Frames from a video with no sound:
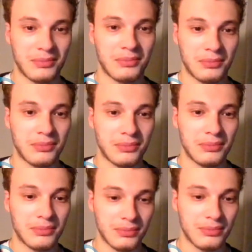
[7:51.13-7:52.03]

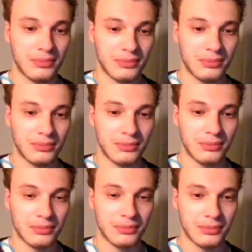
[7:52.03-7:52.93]

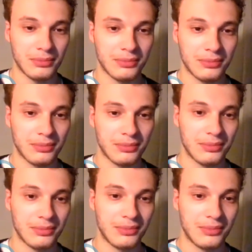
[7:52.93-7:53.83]

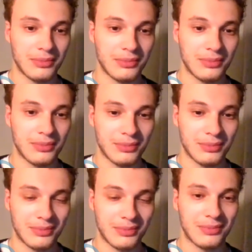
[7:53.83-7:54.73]

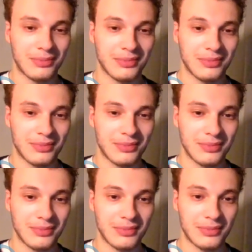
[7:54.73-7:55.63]

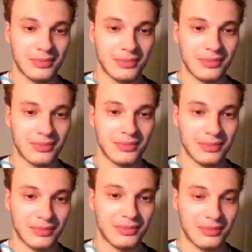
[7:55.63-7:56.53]

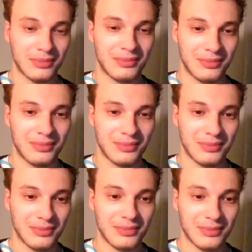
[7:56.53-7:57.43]

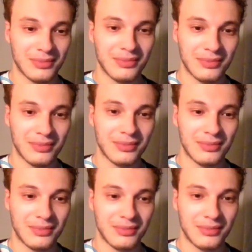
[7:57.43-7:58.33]

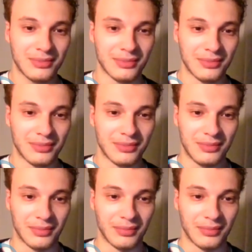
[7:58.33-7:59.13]
This person isn't speaking.